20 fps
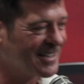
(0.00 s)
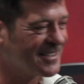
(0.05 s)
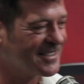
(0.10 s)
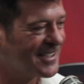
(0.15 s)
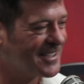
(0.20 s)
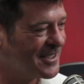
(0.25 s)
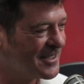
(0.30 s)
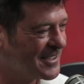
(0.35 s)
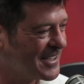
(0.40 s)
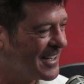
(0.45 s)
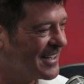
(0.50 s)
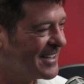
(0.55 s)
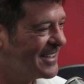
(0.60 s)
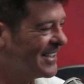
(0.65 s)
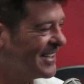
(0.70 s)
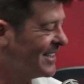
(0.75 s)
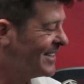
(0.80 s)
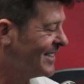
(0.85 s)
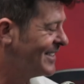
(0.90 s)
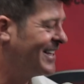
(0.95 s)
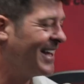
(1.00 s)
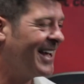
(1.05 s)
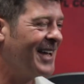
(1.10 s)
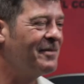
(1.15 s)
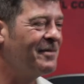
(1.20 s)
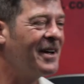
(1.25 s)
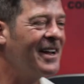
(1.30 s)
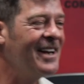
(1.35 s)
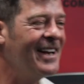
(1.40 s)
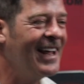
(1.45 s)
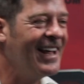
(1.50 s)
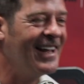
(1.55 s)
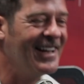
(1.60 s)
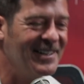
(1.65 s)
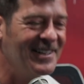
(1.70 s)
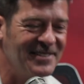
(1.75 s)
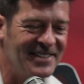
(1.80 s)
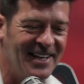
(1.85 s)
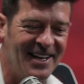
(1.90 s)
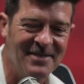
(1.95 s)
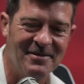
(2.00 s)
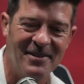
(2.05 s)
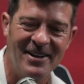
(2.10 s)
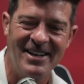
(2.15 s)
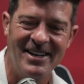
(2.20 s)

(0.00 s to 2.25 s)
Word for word: I'll see you tonight. Say my name. Say my